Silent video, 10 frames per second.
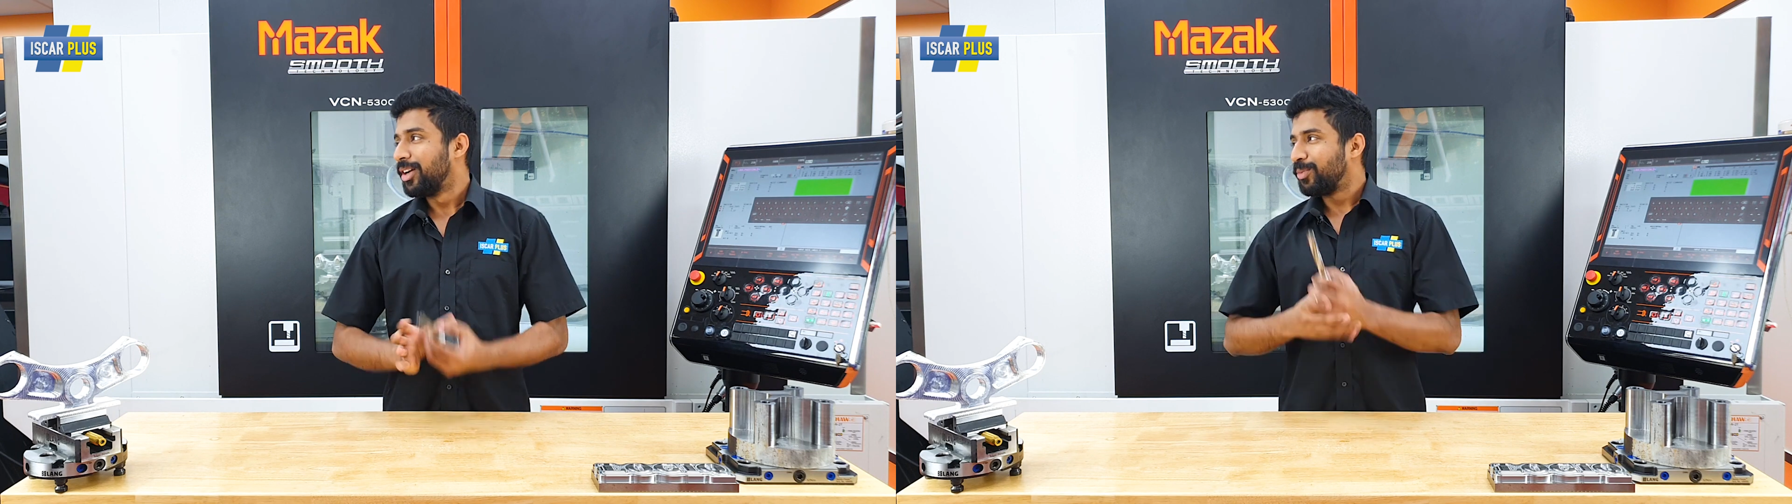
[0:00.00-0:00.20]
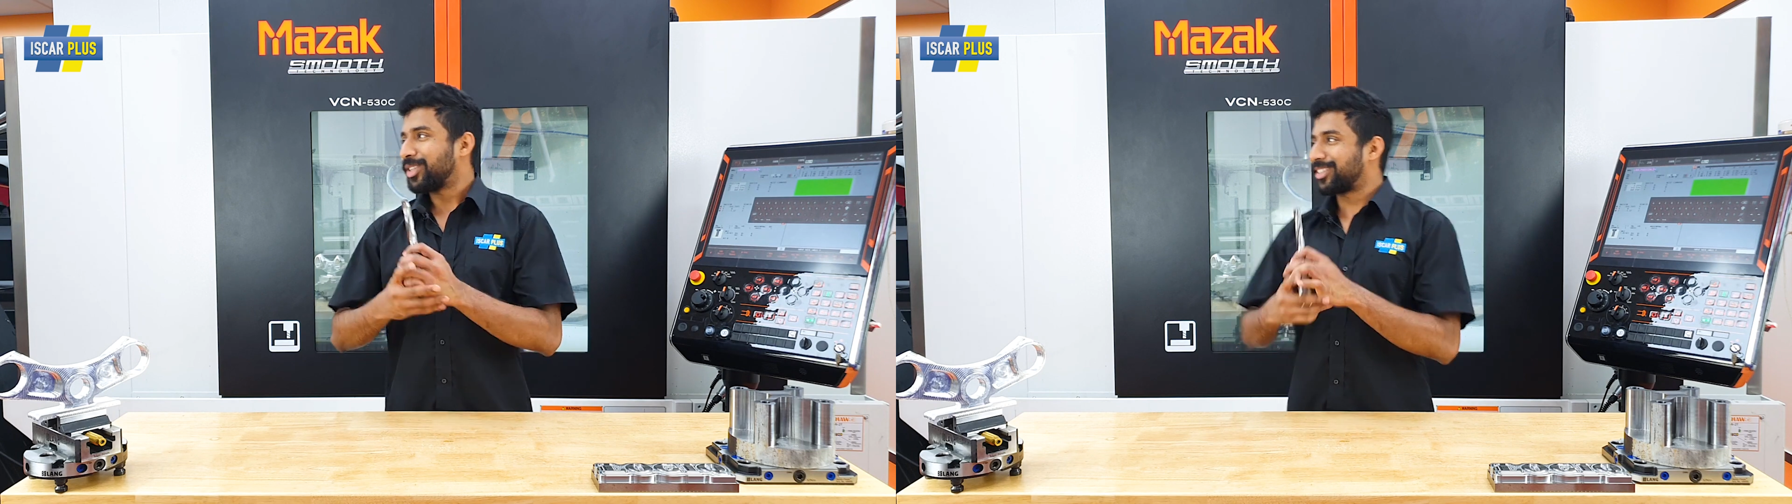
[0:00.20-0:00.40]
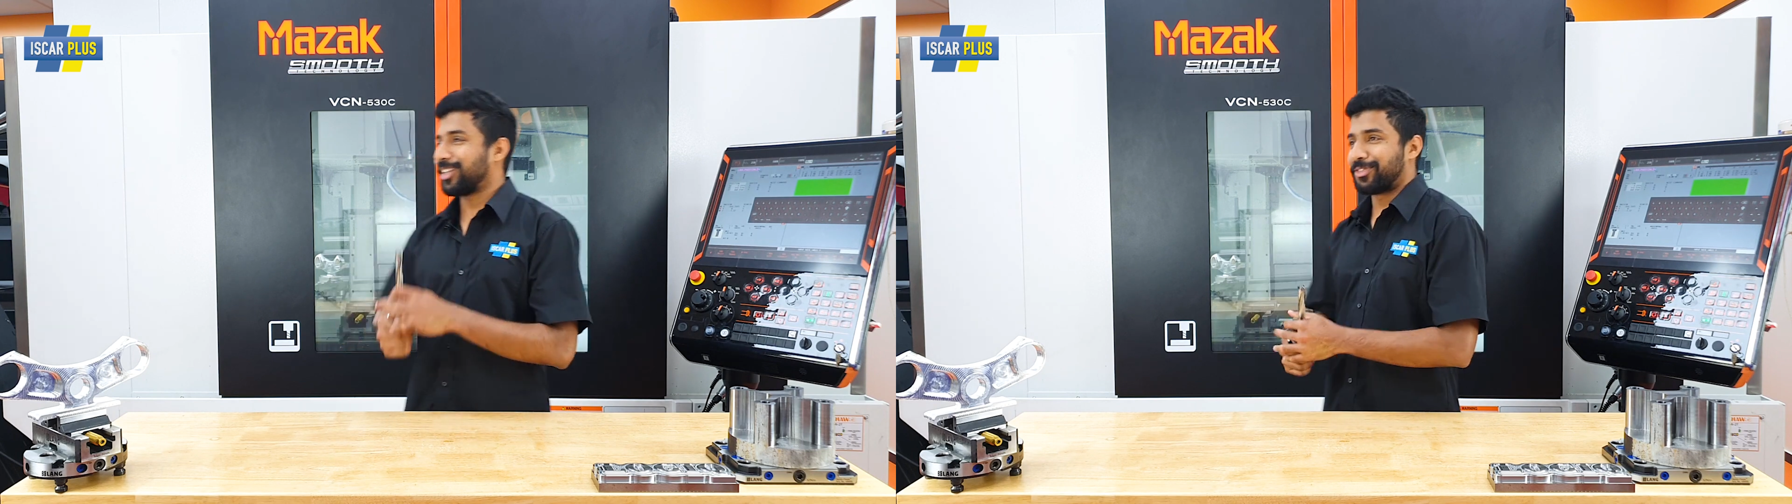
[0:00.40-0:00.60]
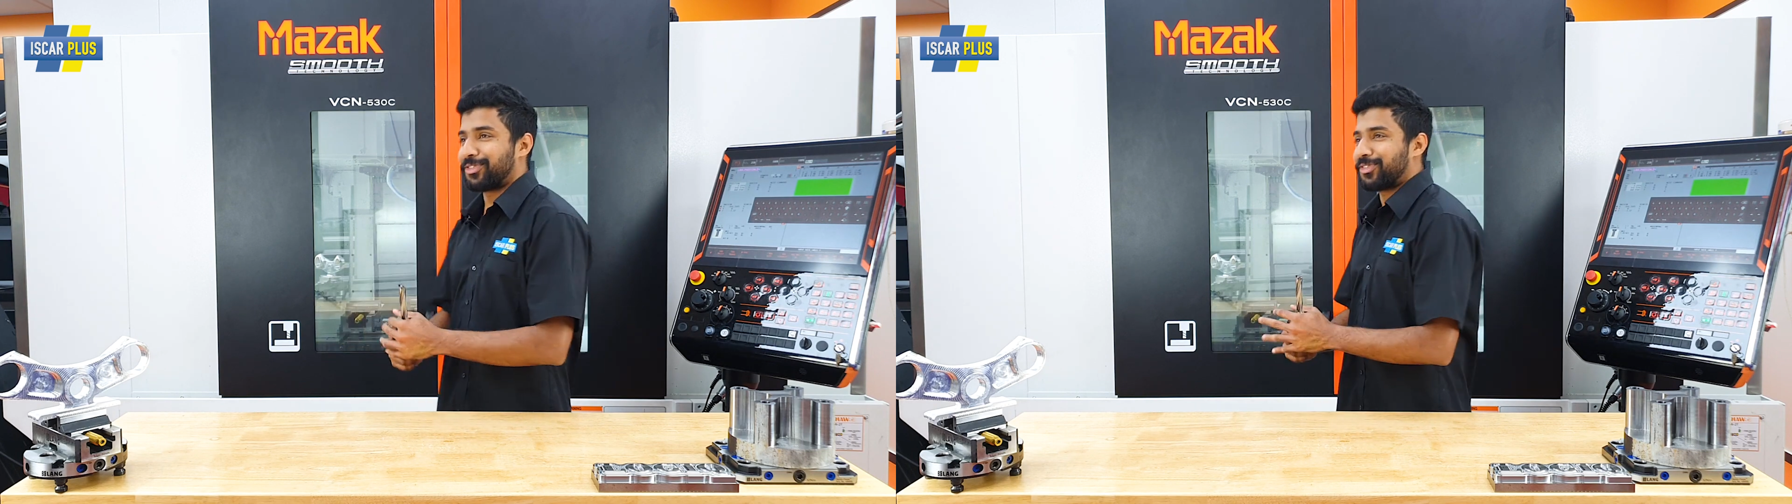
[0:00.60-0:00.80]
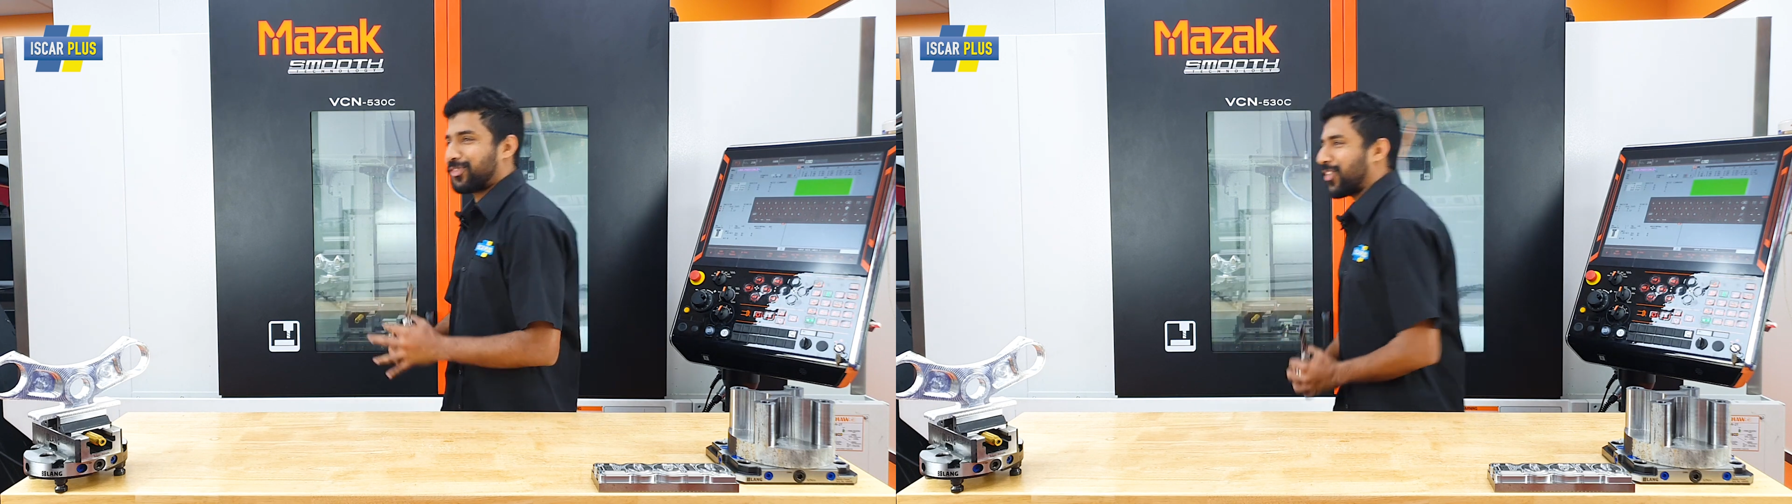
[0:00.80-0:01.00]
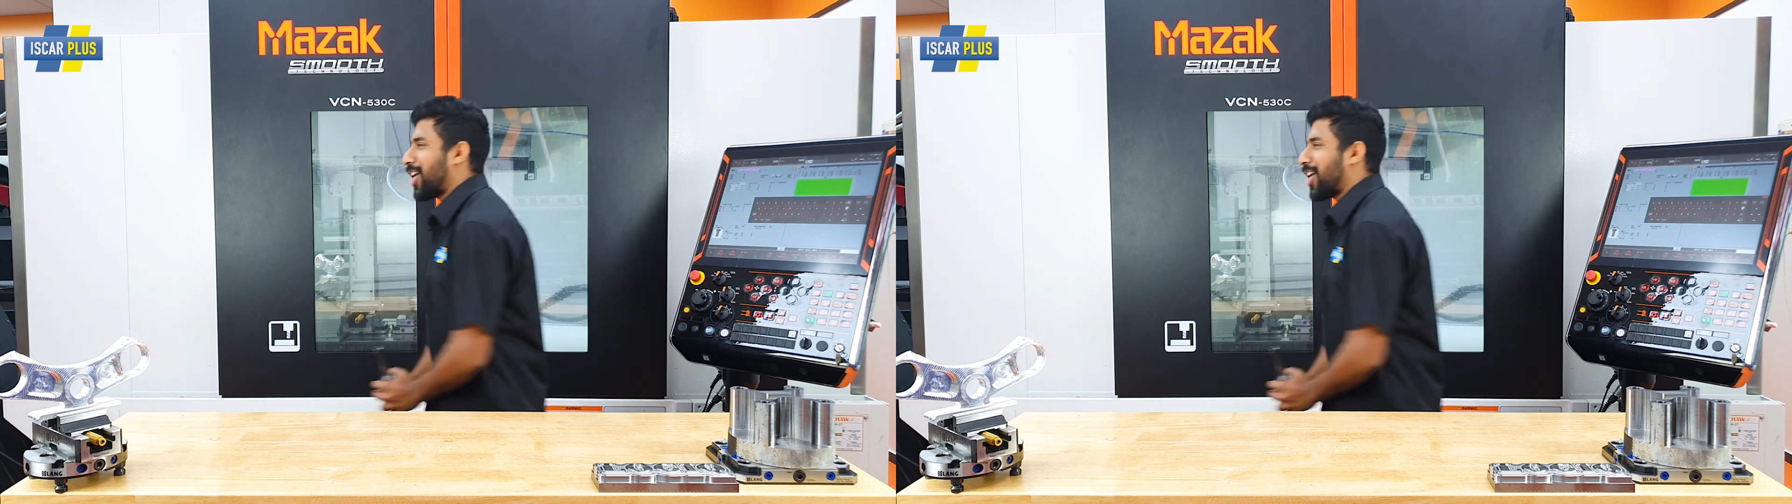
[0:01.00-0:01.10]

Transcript: What the f?